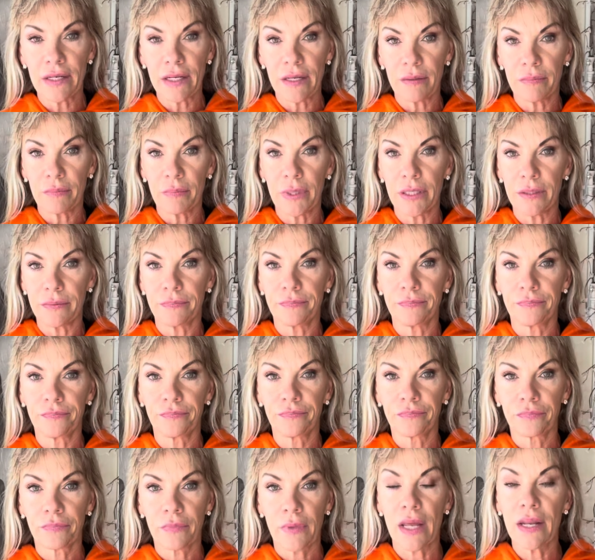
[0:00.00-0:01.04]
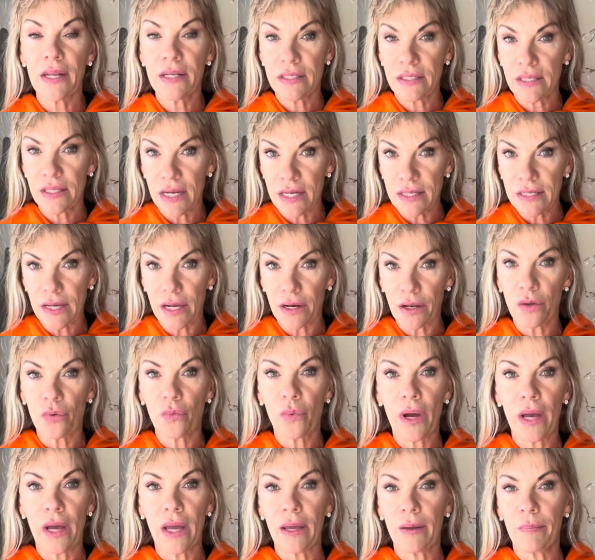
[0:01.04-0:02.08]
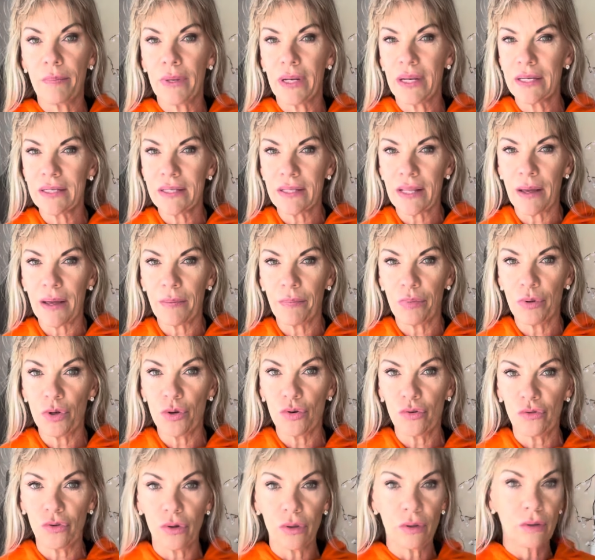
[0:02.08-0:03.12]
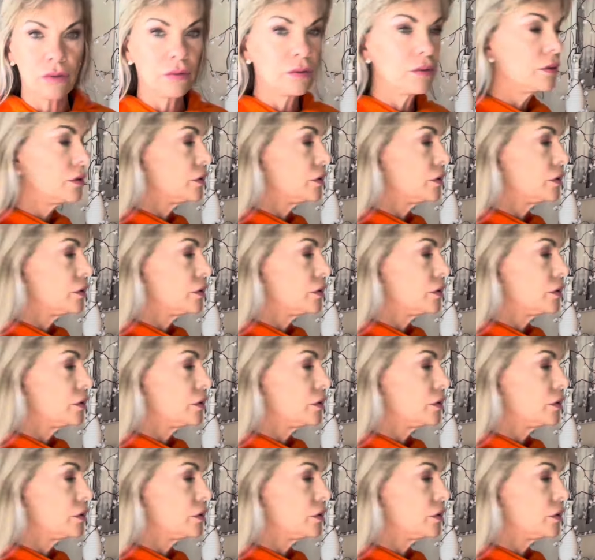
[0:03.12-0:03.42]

it, but, and it stays out of the way, but isn't that beautiful?